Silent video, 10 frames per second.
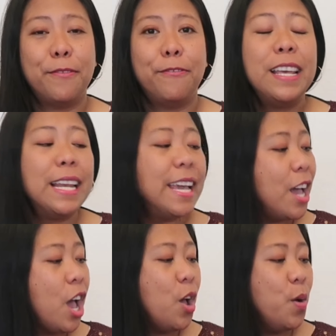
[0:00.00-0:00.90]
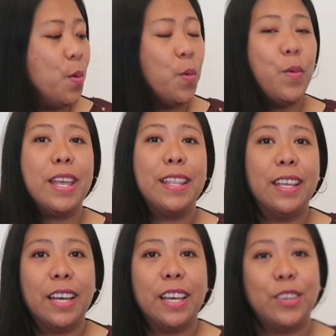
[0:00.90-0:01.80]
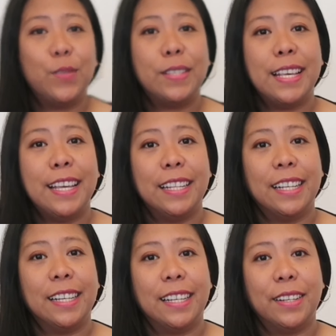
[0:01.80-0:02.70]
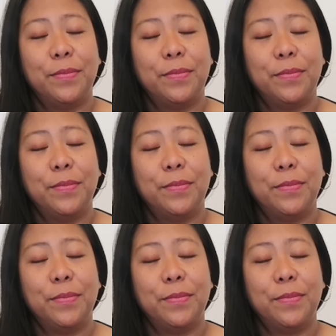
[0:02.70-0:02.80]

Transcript: feeling with using the